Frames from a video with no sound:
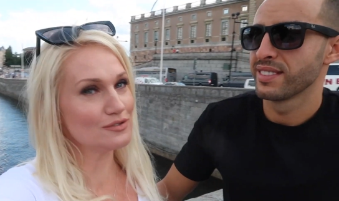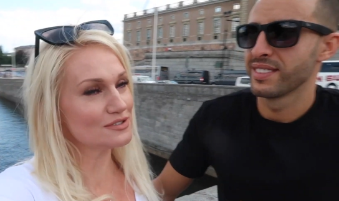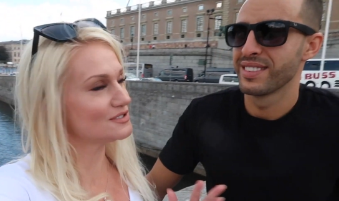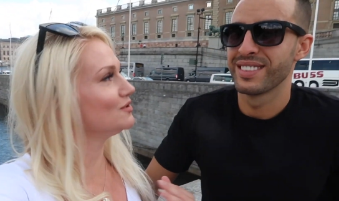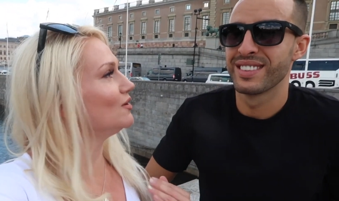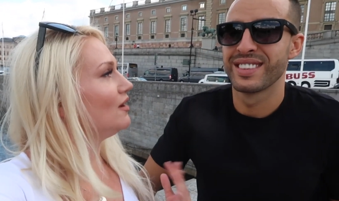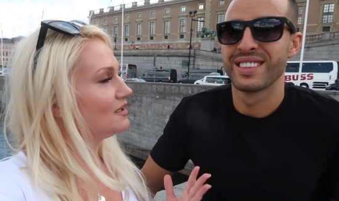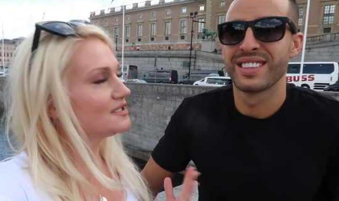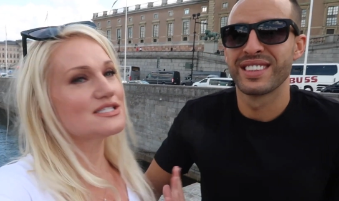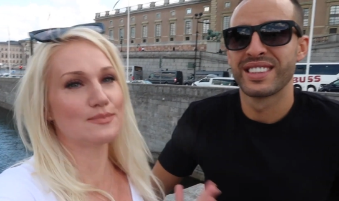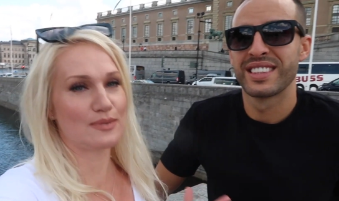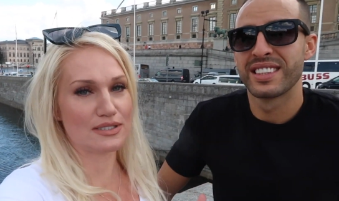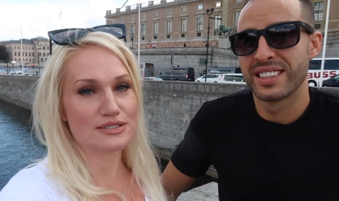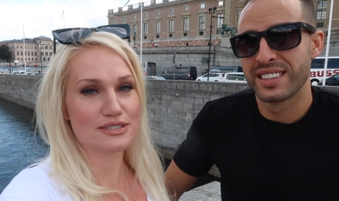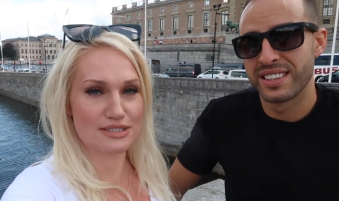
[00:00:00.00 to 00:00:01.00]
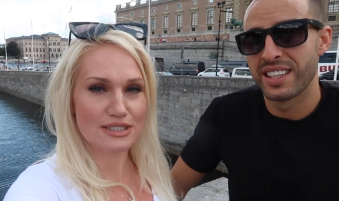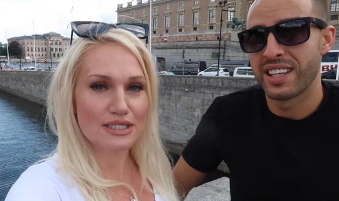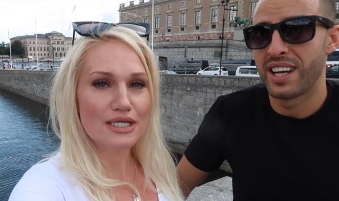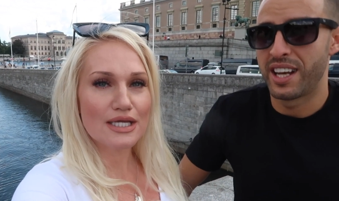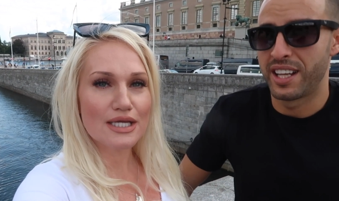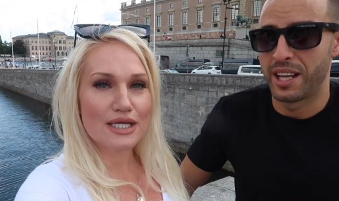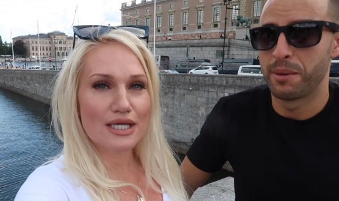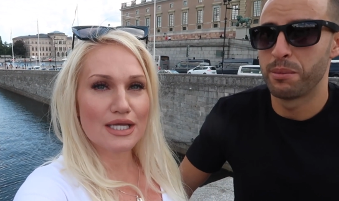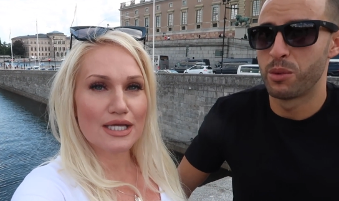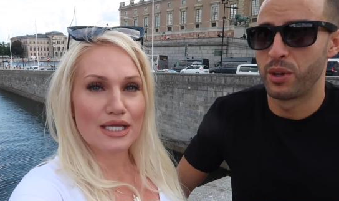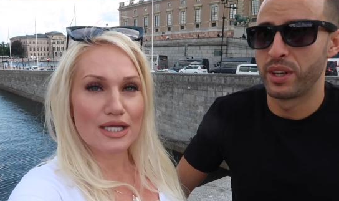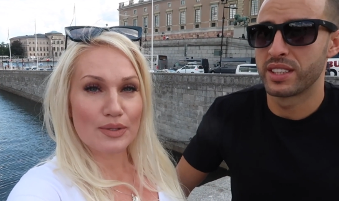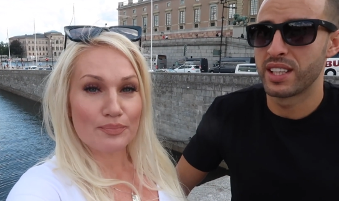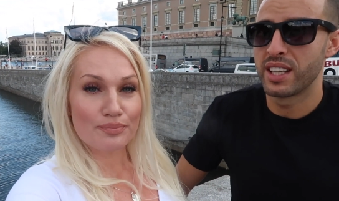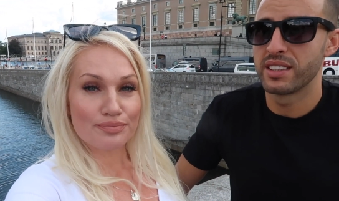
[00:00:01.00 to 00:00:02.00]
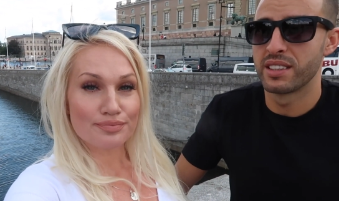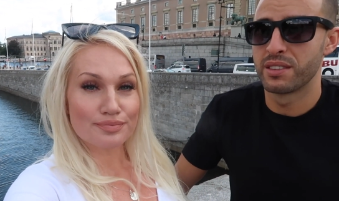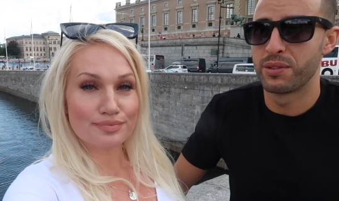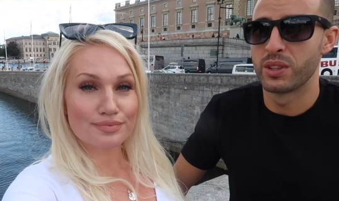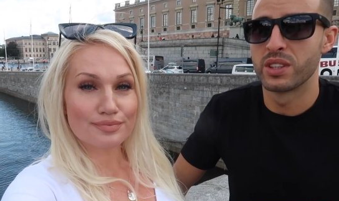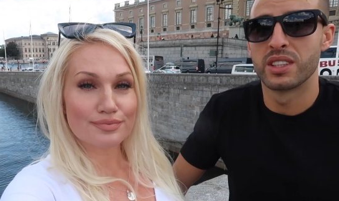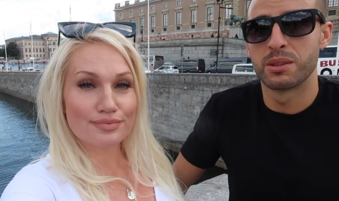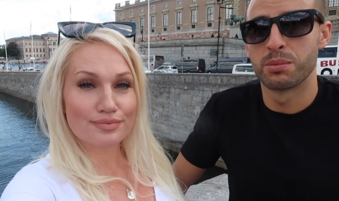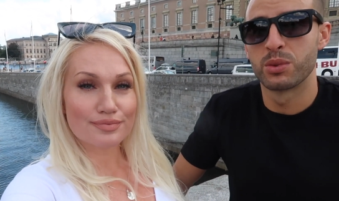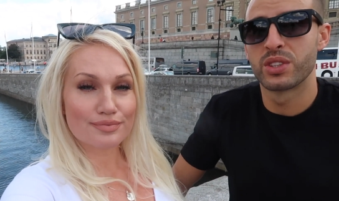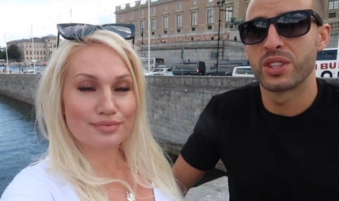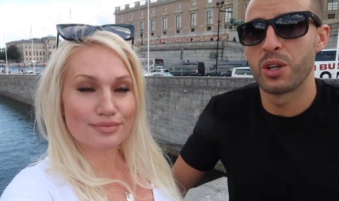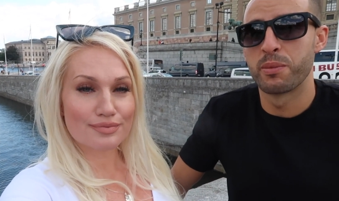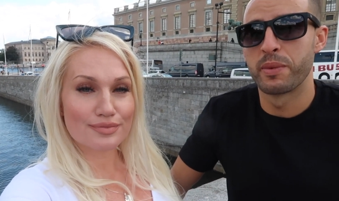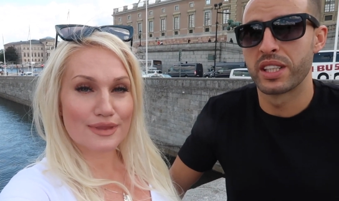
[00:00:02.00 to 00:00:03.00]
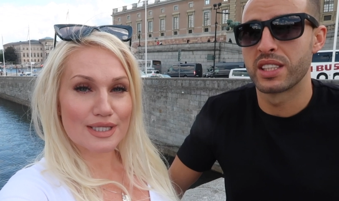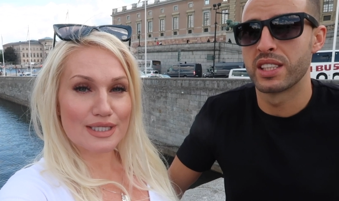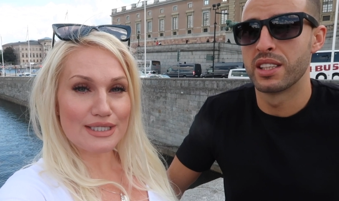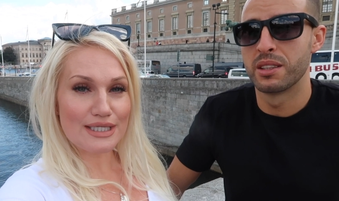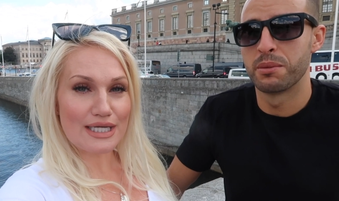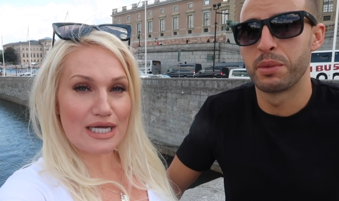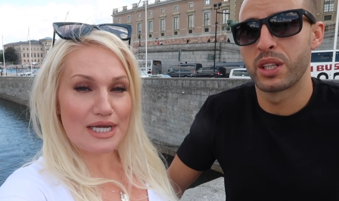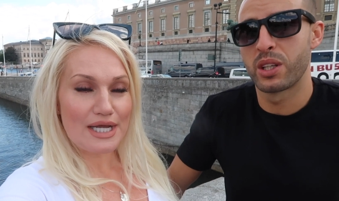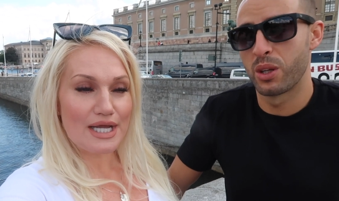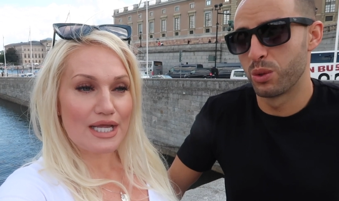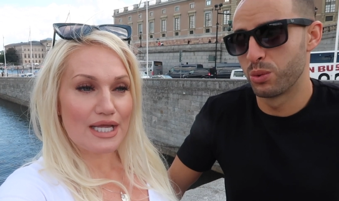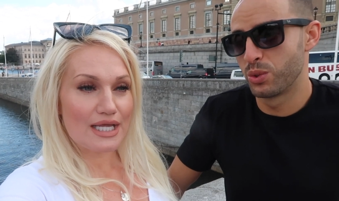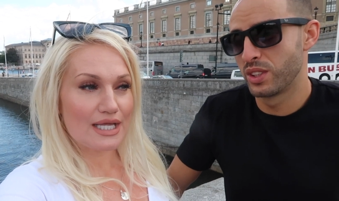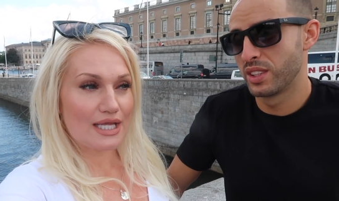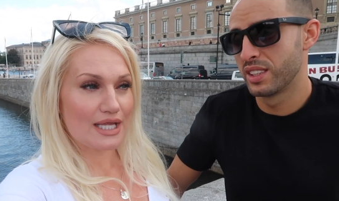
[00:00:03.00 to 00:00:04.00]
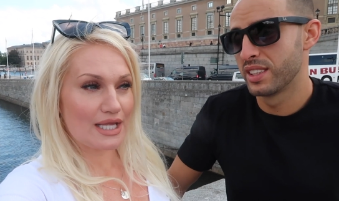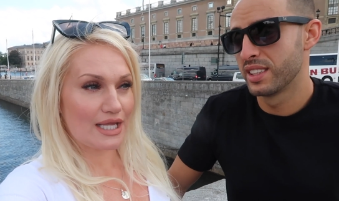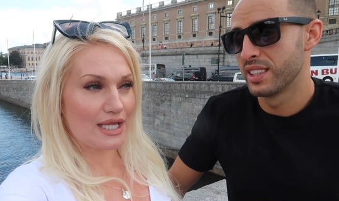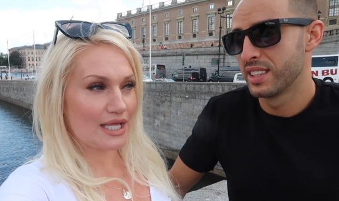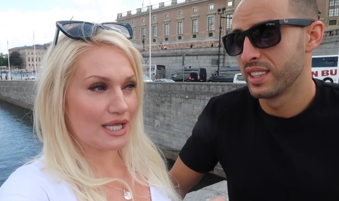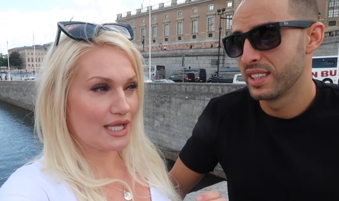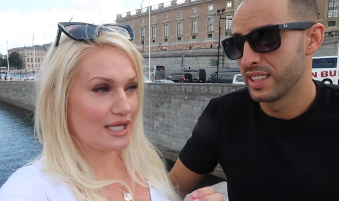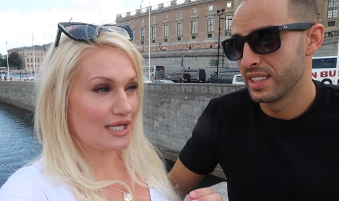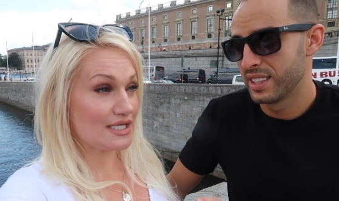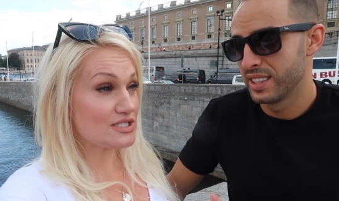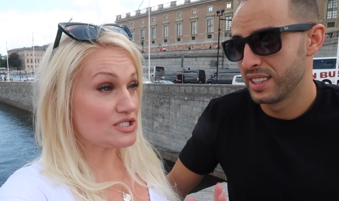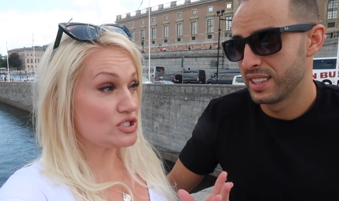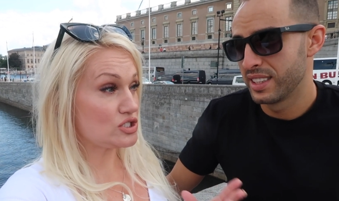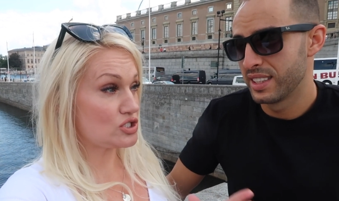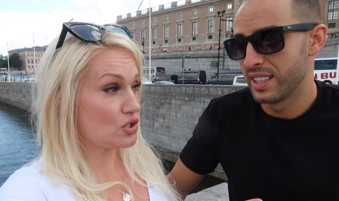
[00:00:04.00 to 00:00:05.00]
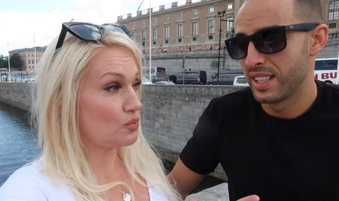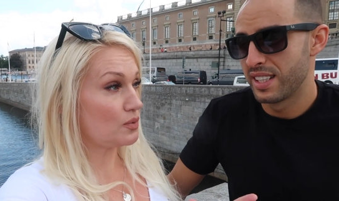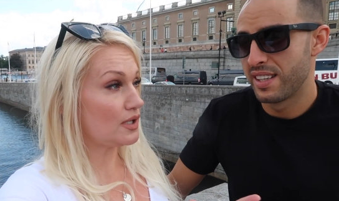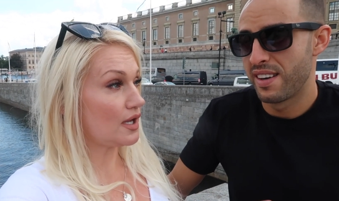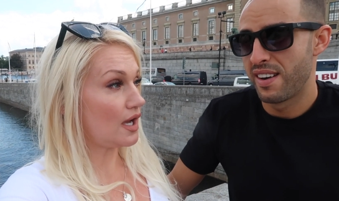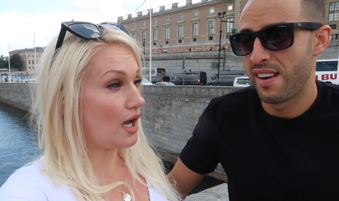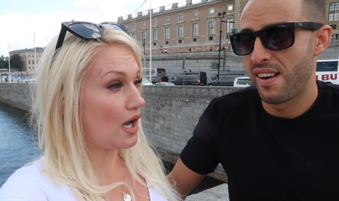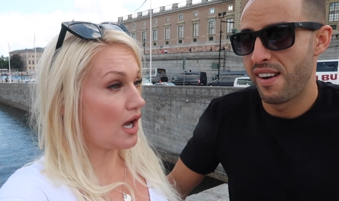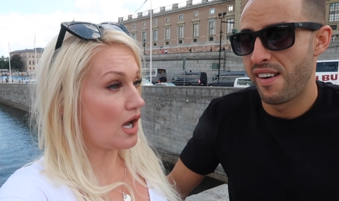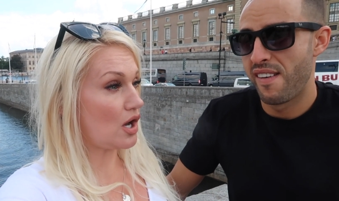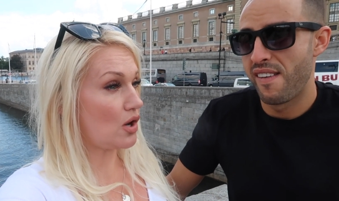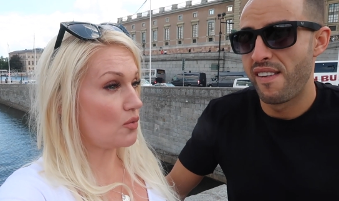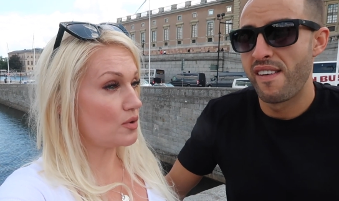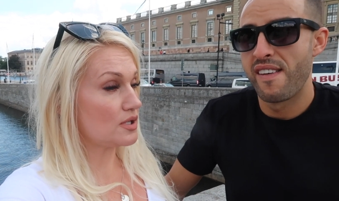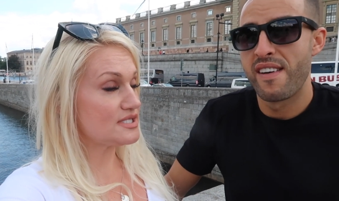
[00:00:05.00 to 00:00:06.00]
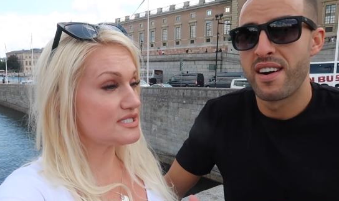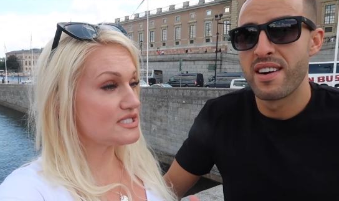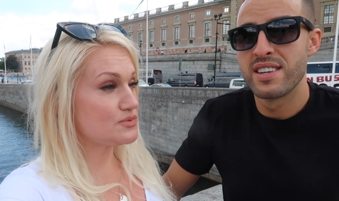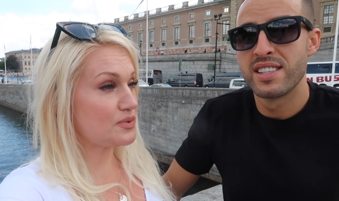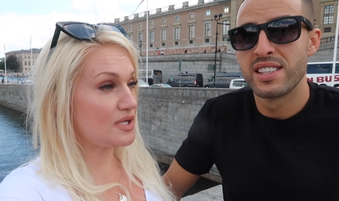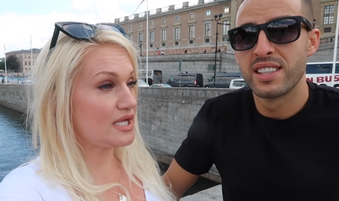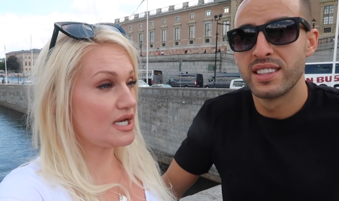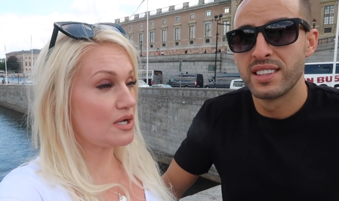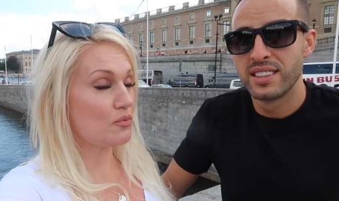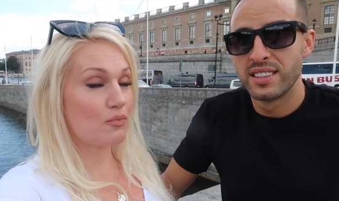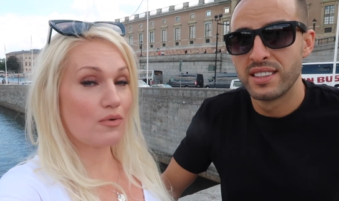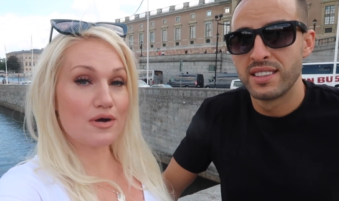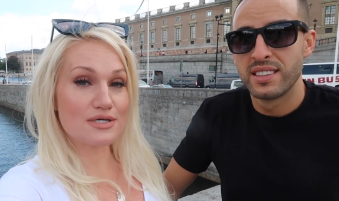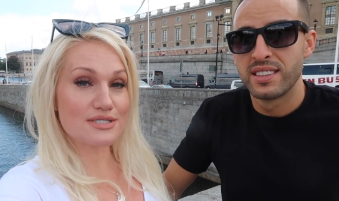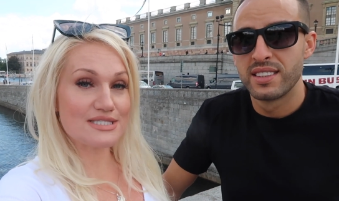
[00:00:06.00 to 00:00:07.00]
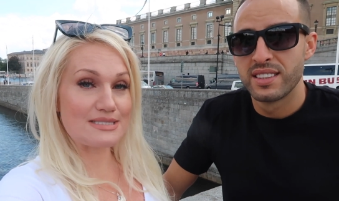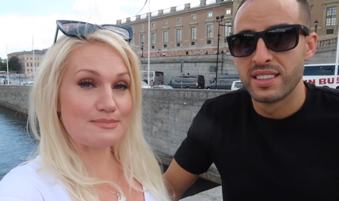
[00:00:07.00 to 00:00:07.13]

Speaker 1: also us, but...
Speaker 2: And I'm more excited for this museum actually,
Speaker 1: yeah, because... it's showing how Sweden was